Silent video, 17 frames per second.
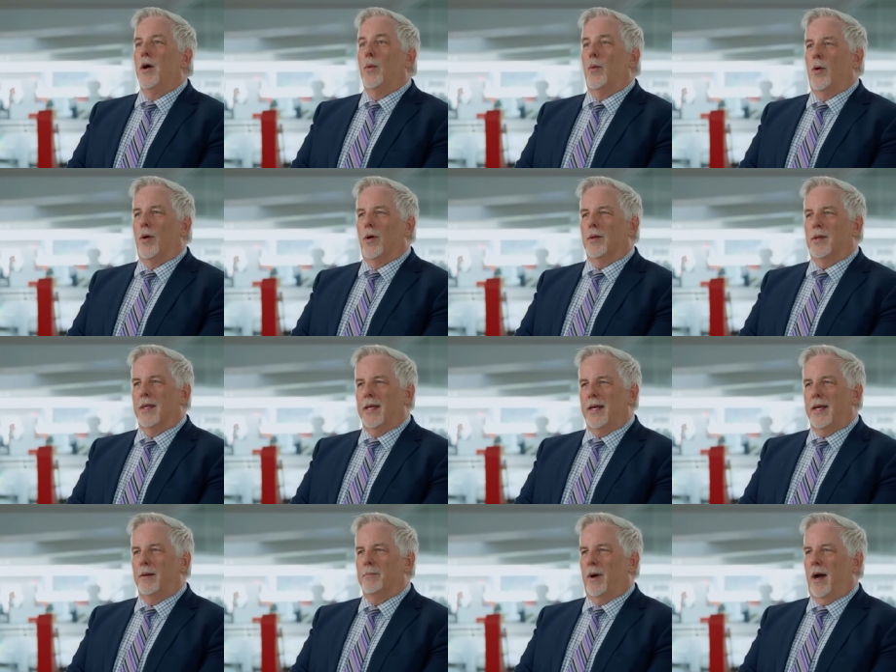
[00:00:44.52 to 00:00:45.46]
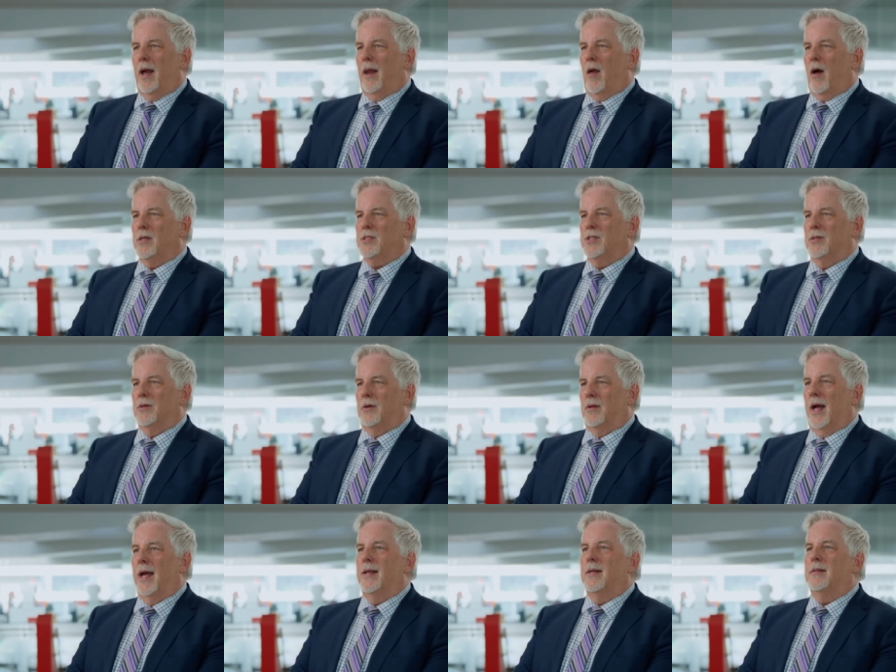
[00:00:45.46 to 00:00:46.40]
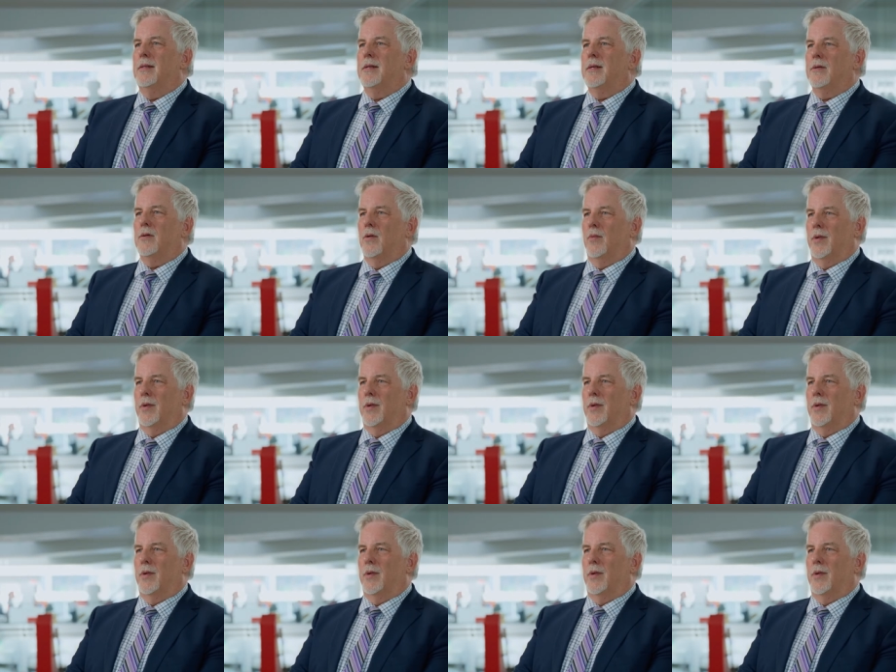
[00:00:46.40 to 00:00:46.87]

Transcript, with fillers: World leading biological and clinical